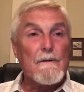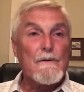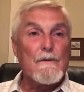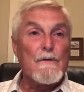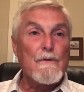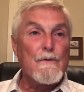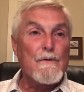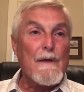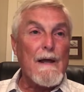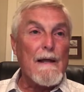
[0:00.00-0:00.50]

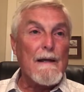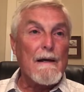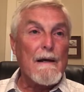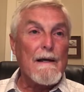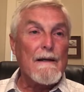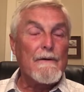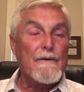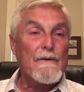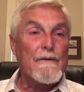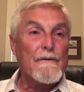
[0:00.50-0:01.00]
to that
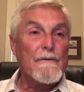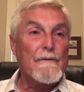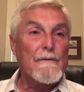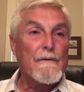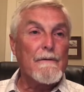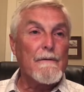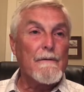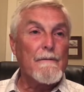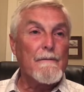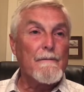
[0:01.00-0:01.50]
later
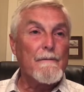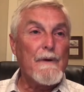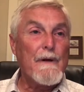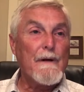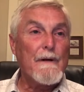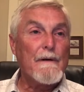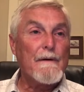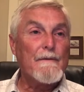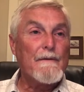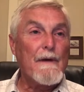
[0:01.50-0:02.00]

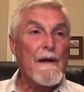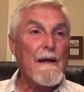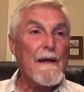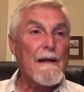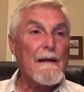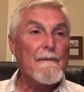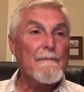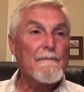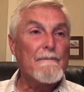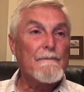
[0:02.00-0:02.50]
period of
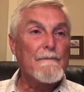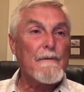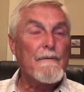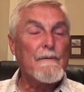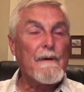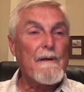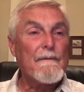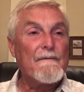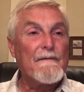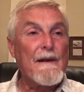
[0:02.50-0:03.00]
time,
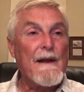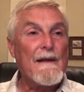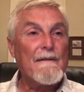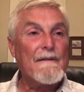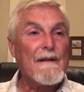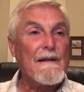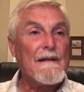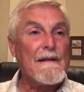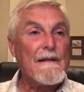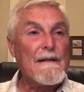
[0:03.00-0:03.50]
around
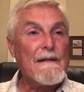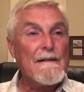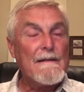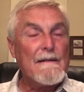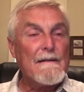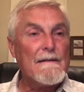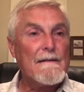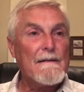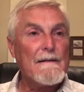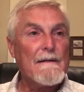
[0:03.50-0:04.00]
580
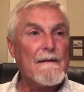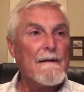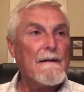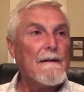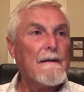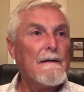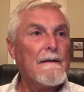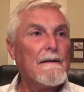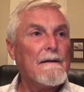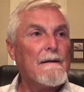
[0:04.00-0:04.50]

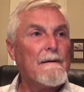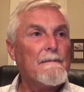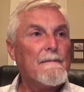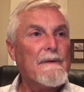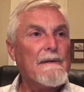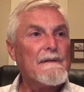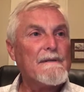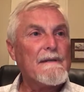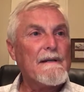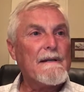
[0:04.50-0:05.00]

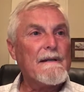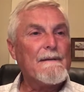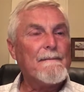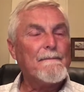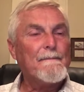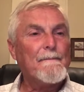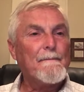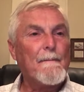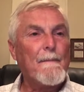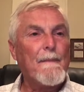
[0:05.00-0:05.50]
BC.
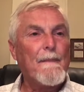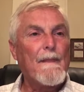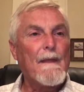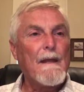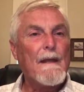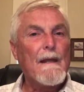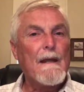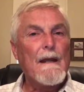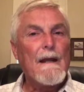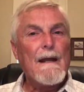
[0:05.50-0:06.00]

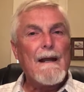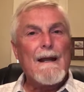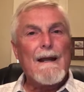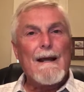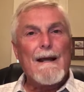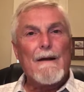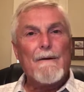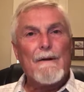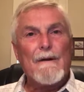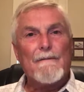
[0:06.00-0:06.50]

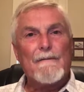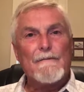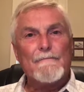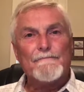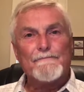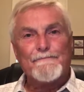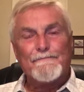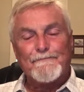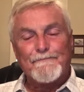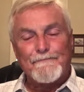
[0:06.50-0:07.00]

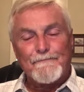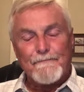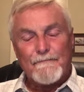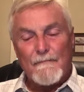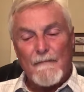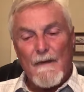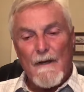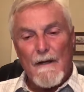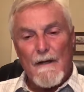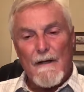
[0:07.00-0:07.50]
However,
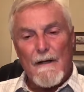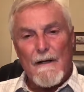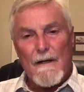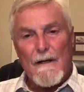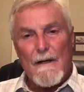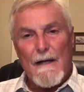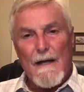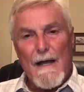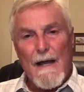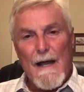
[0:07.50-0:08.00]

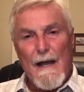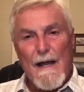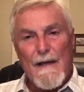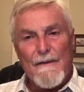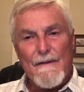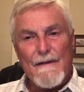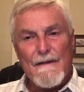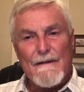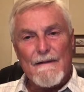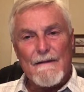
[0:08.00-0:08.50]
I
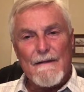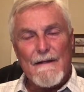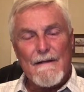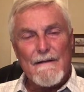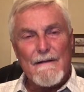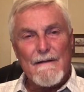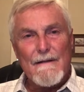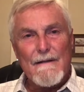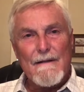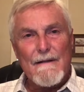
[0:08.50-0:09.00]
think
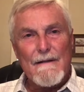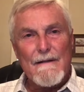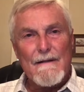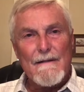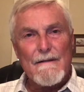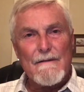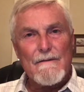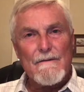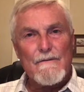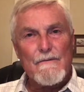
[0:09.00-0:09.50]
that
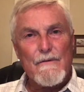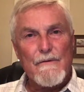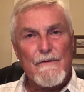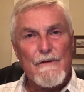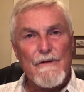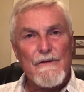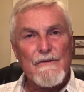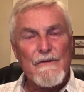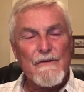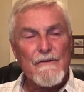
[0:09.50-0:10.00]
the
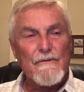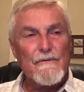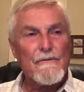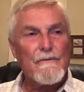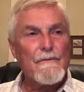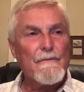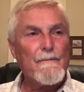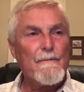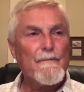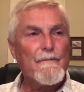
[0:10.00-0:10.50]

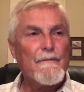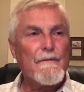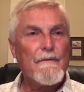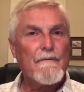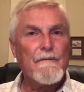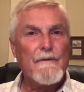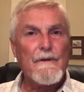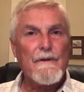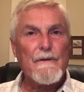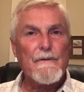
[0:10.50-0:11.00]
traditional
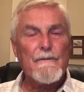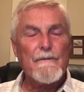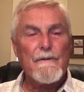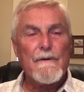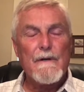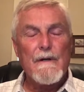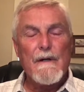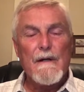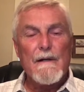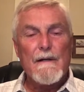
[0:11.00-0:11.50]
view,
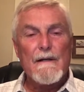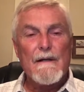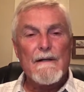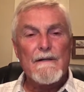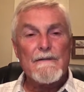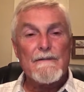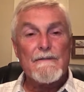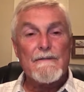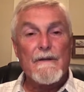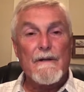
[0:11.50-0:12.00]

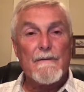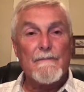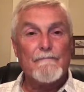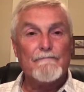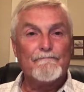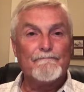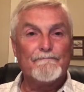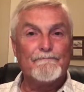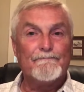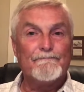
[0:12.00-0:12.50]
that's
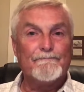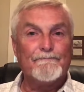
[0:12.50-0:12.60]
some